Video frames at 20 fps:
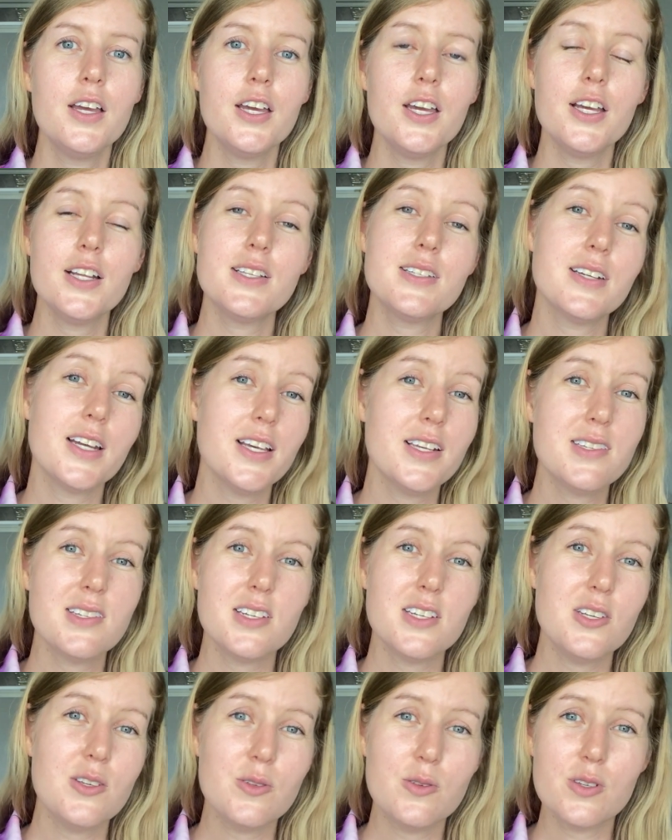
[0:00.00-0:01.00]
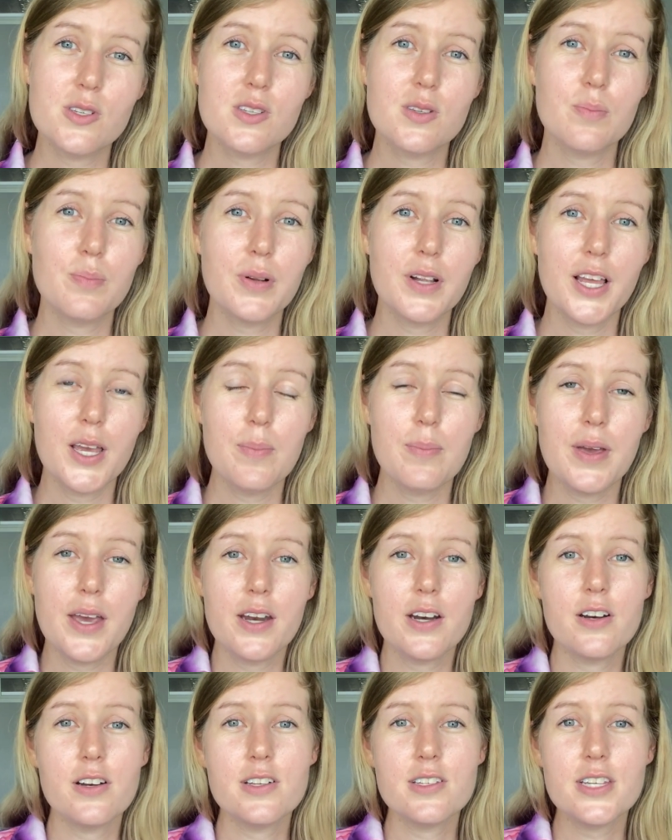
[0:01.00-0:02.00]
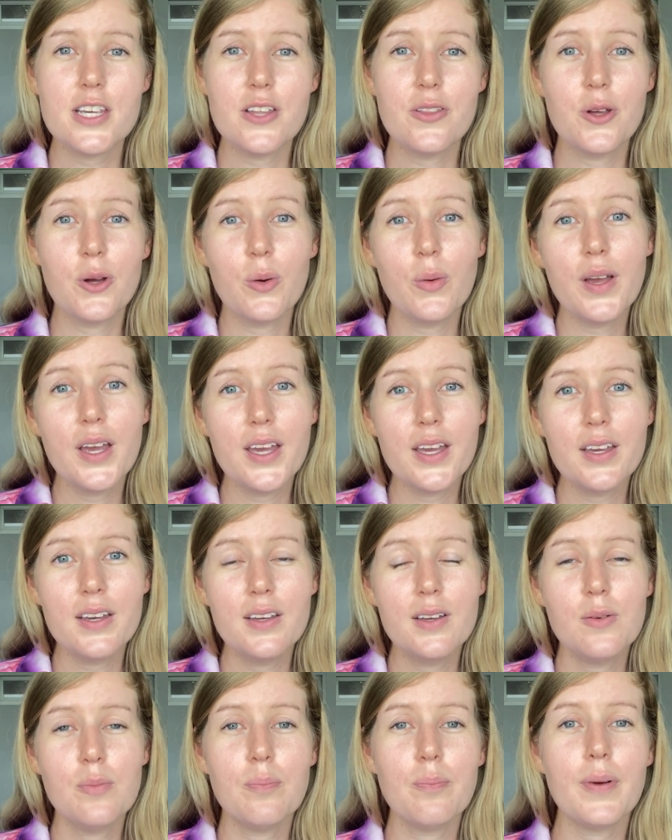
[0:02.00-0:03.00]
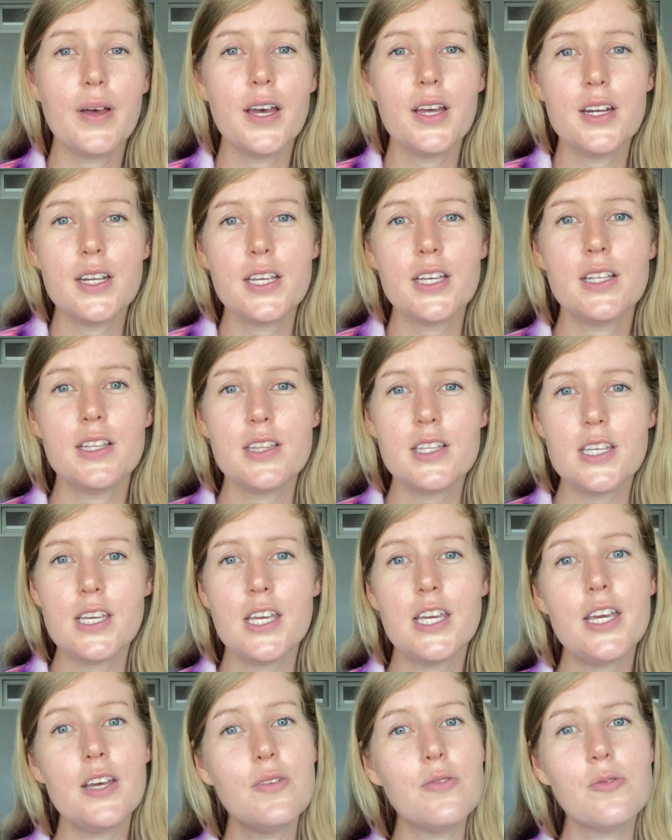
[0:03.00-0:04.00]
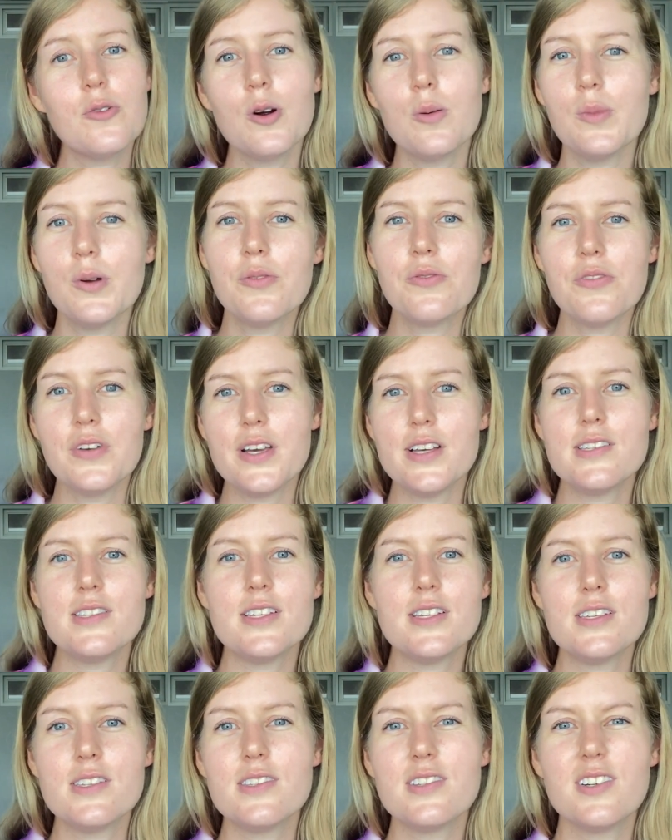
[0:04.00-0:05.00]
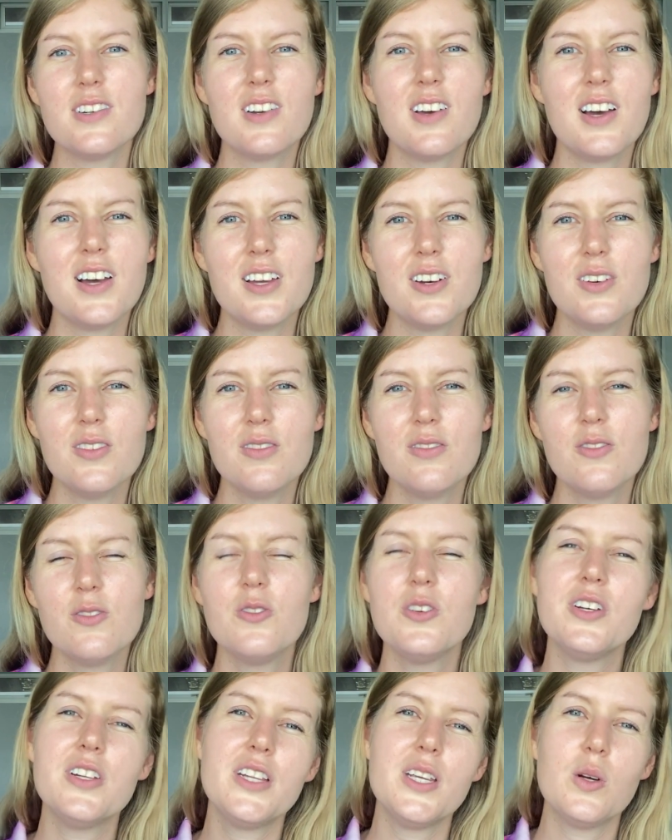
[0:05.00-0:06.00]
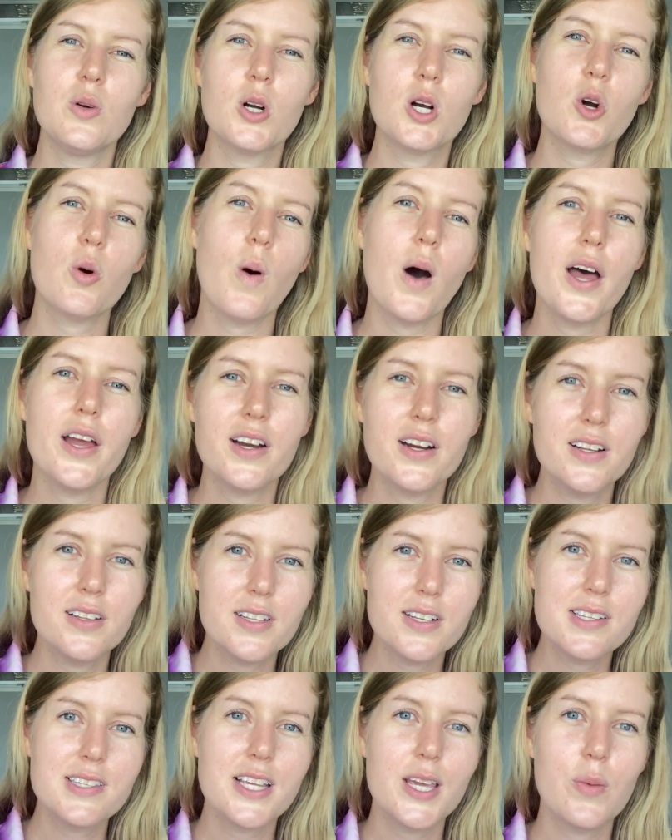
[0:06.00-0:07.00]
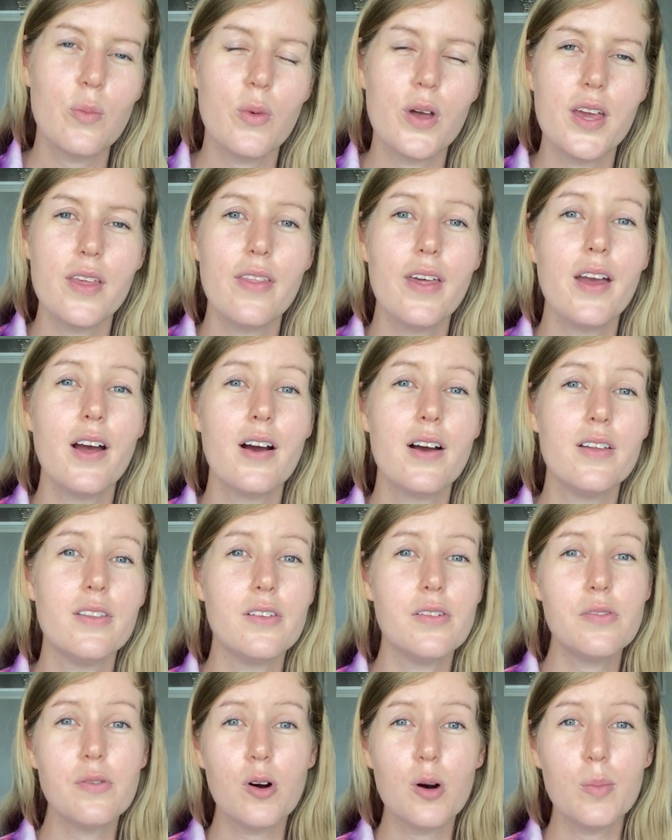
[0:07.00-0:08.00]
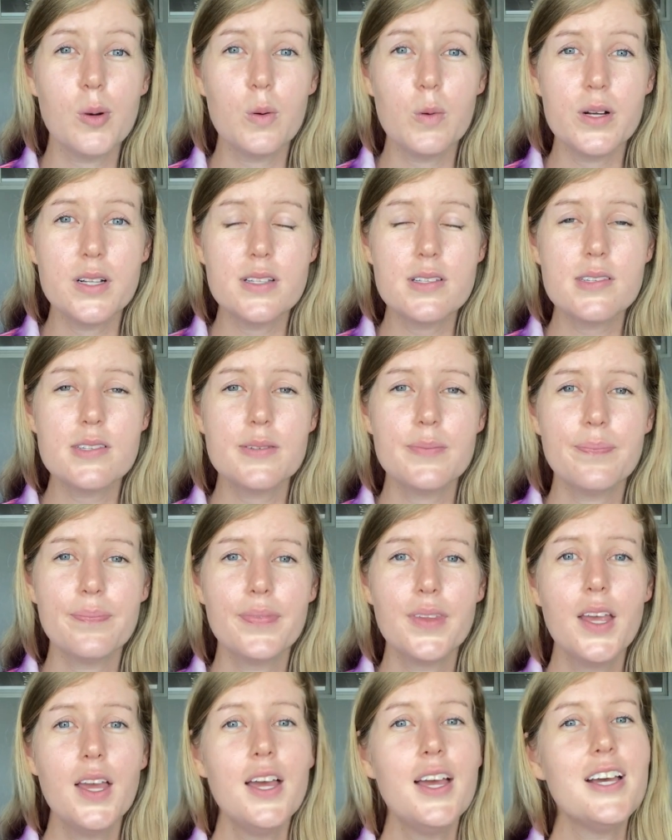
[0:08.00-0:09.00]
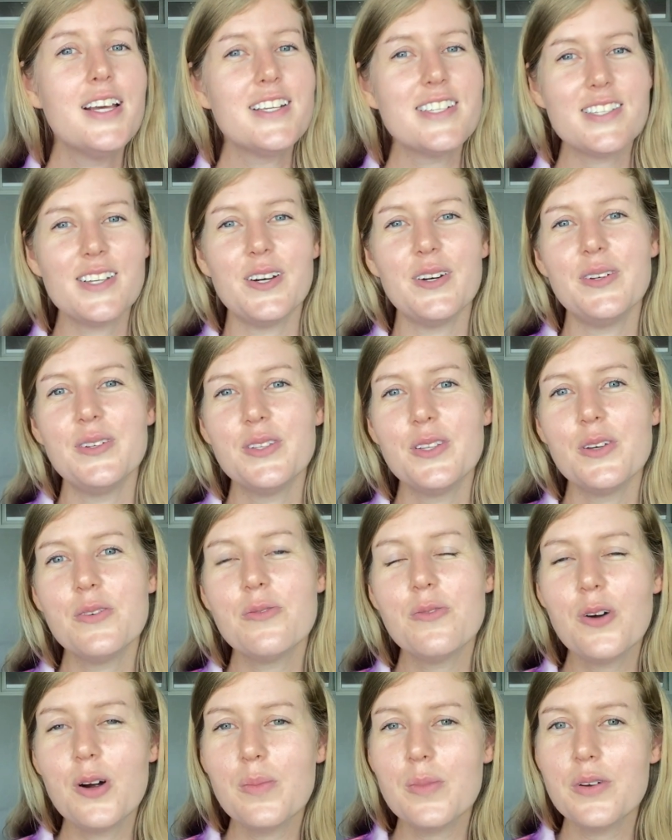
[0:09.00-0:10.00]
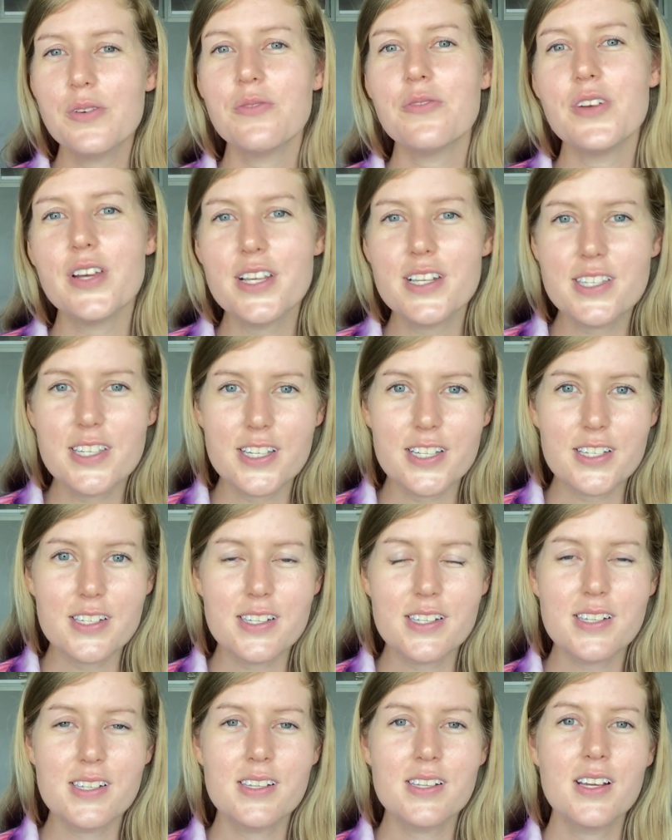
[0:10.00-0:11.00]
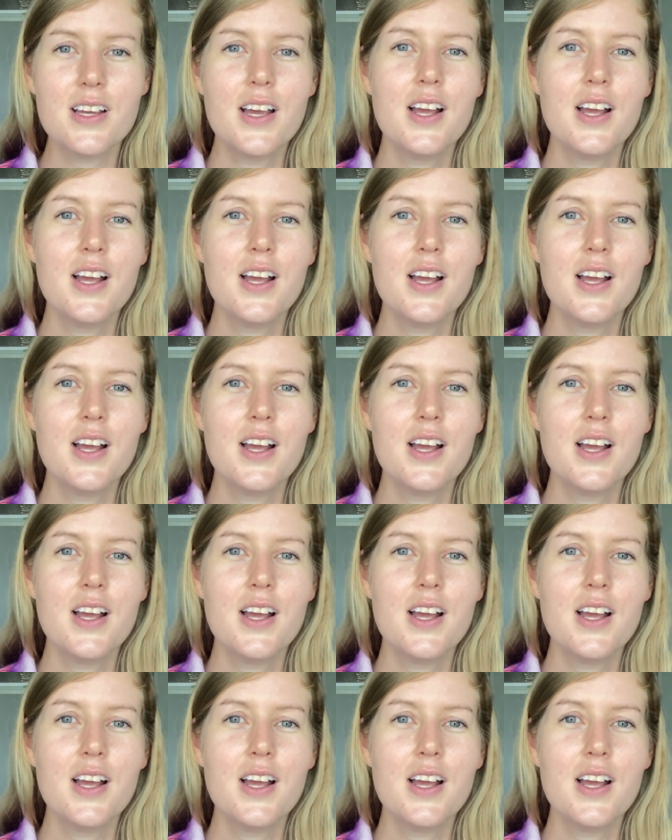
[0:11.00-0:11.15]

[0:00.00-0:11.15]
It's nice to use polite manners either way, but in the informal phrases, they're not really required the same way they are in the formal ones. So the formal phrases,